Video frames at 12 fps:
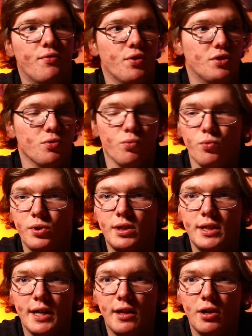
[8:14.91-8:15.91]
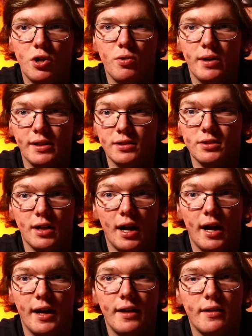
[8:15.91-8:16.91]
if it's really yellow
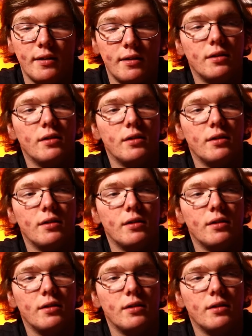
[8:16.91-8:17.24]
inside,